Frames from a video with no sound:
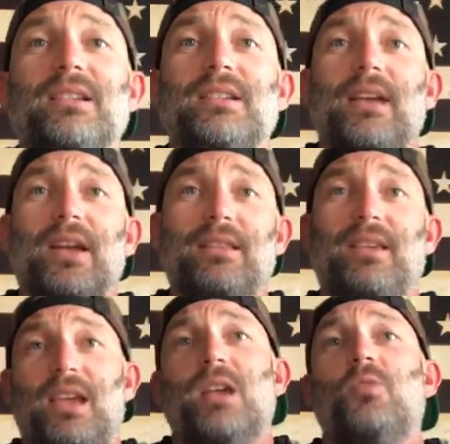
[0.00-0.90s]
is I got the
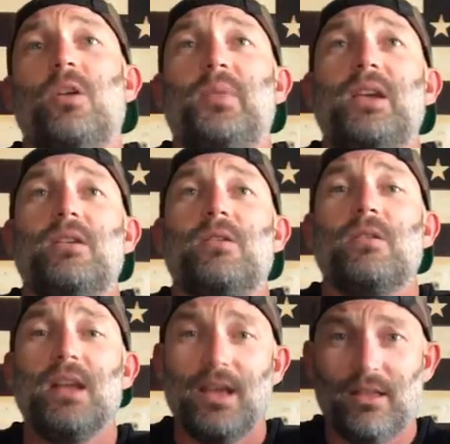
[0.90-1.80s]
camera up
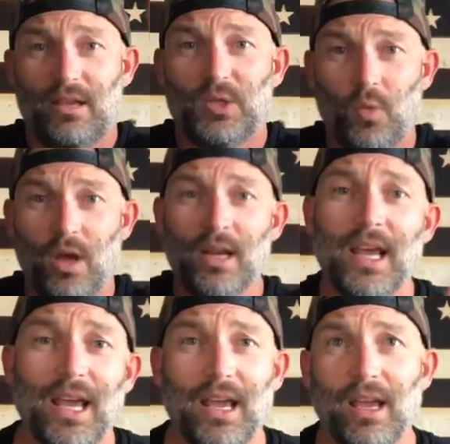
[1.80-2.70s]
here and this one,
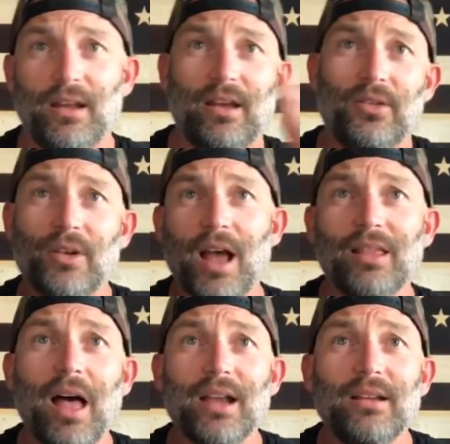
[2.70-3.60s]
and they're not
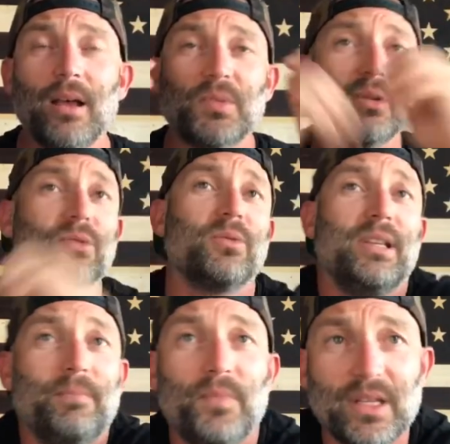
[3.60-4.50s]
lined up, so it's
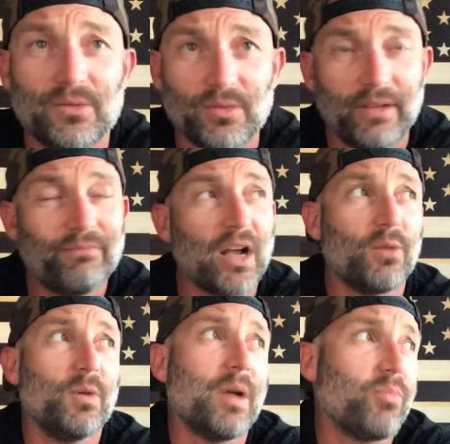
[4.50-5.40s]
really fucking
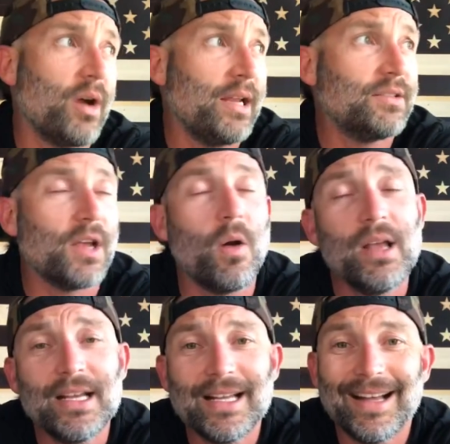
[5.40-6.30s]
with my brain. So,
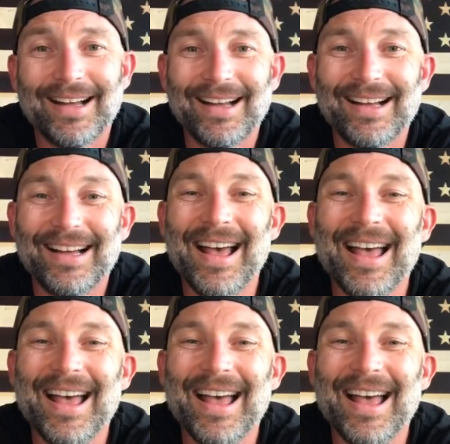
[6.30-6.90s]
I